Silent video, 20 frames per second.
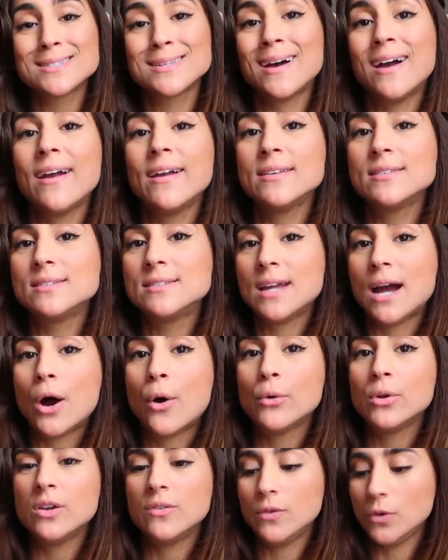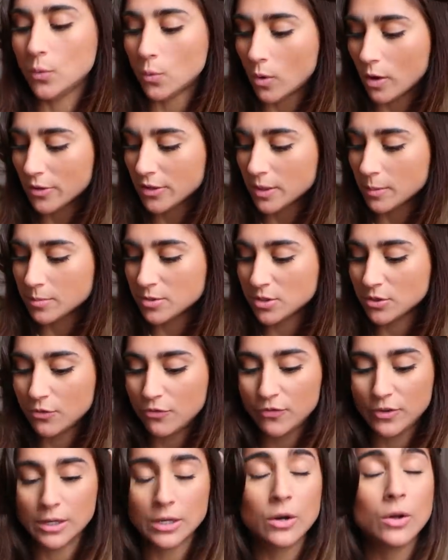size down if you want them to
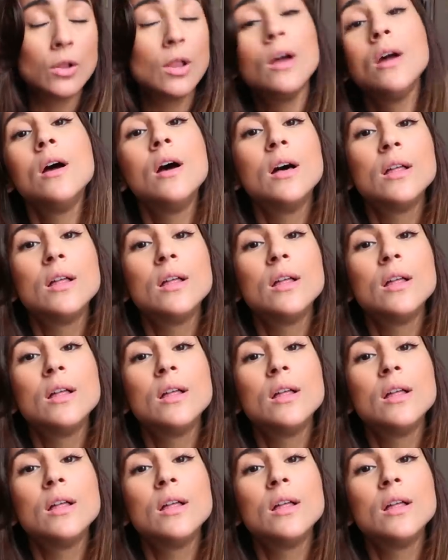feel